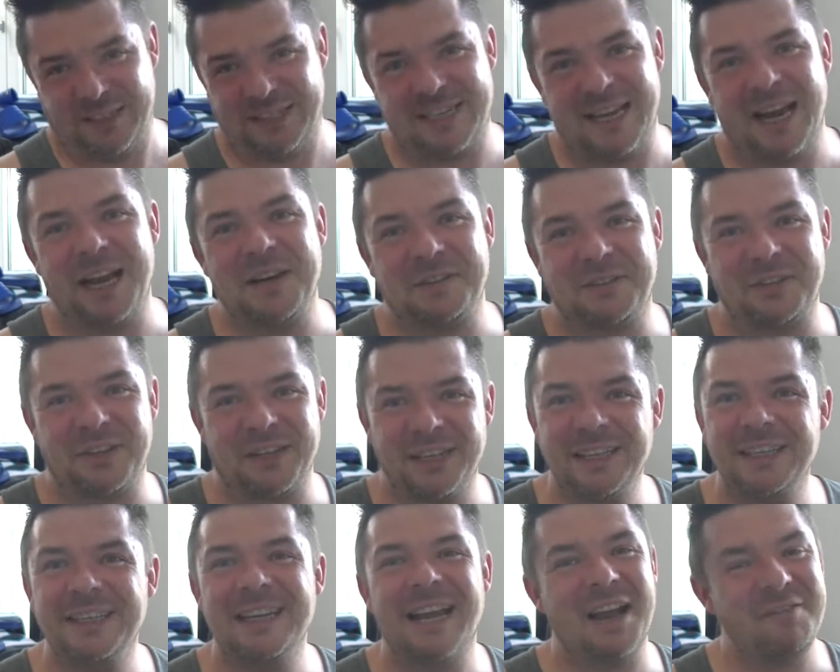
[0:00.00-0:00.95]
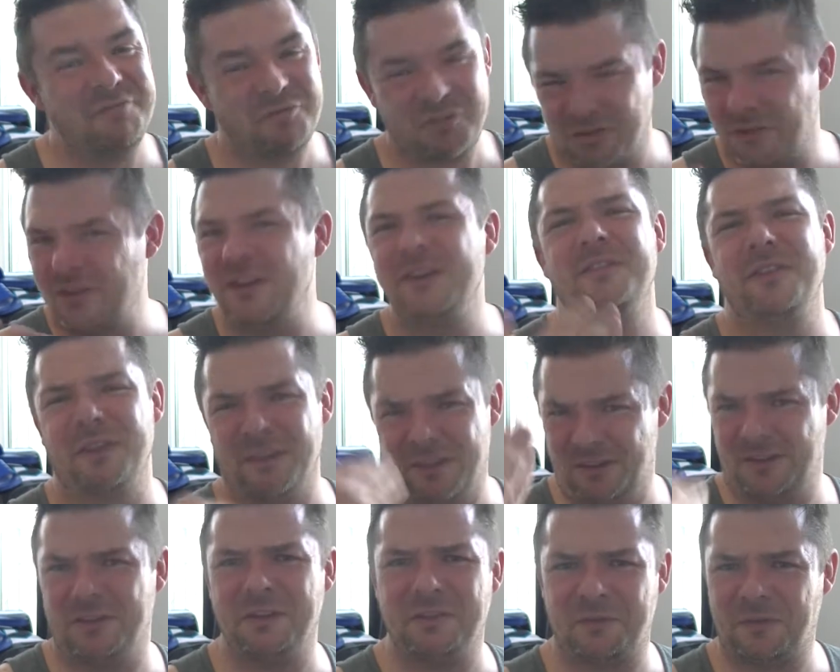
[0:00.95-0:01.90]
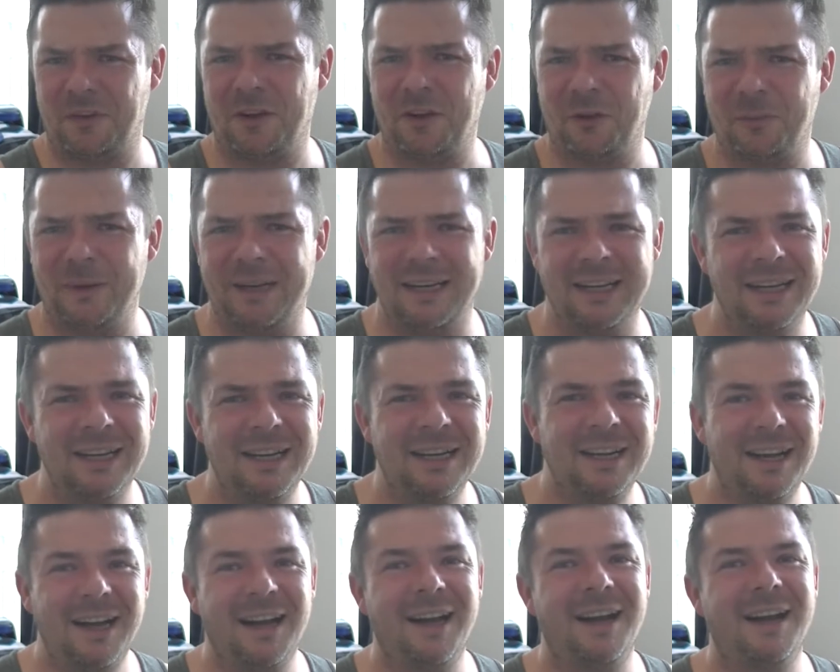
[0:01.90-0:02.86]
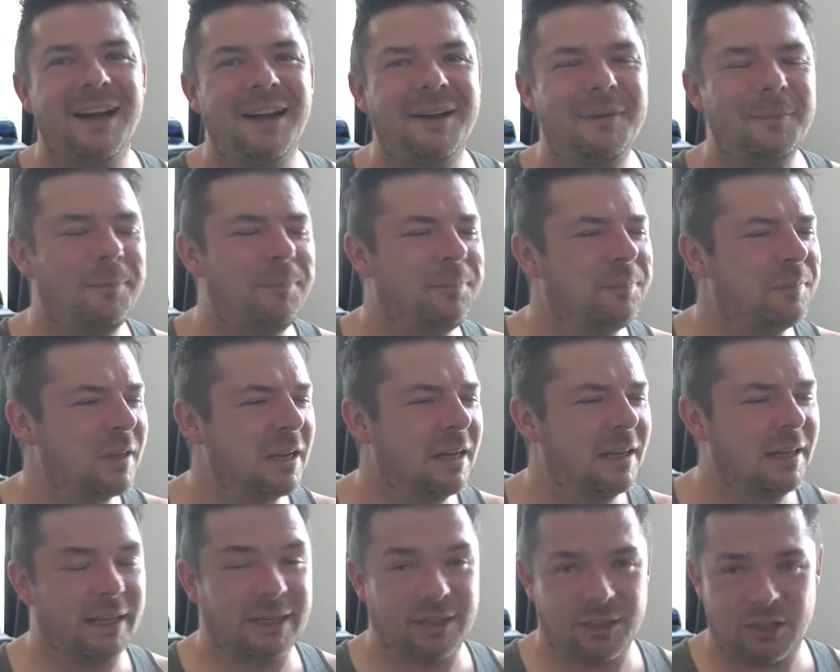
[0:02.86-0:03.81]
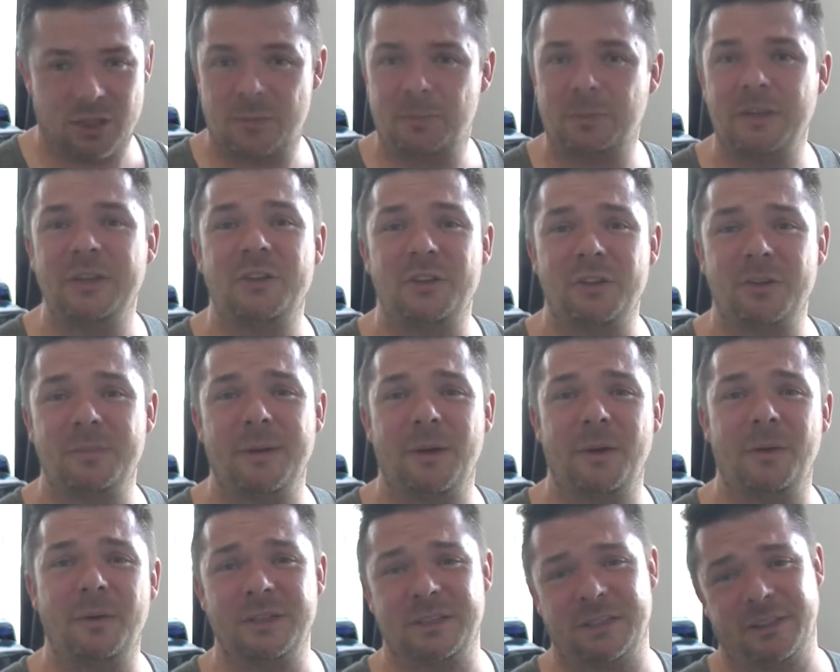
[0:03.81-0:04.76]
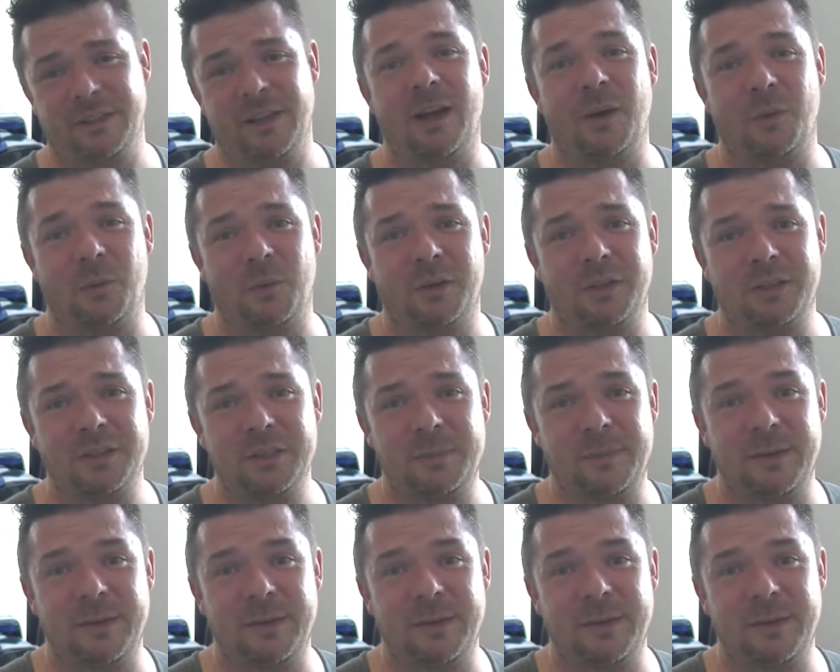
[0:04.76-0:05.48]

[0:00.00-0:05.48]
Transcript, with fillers: severed after if you, you feel me um, like a splintered bone is a lot worse